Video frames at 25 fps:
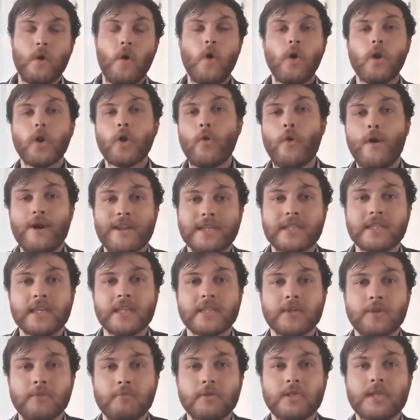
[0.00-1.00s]
all
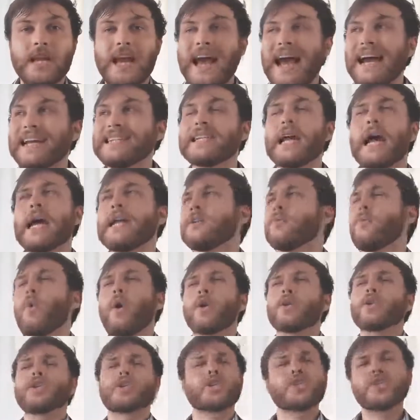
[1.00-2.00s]
criticisms and, and
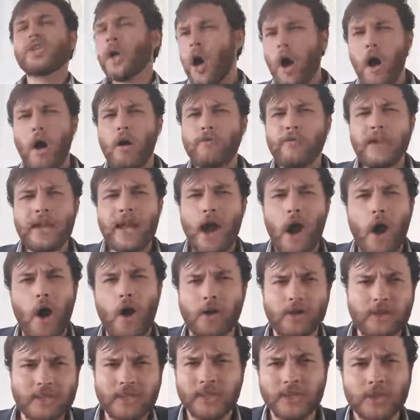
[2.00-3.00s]
what starving
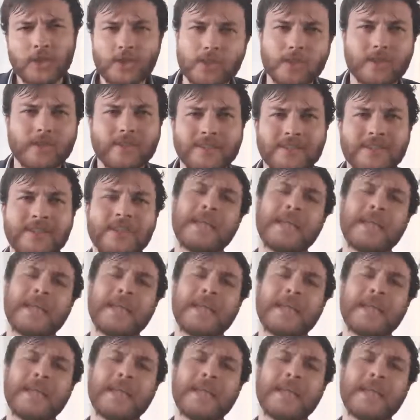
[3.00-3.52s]
oxygen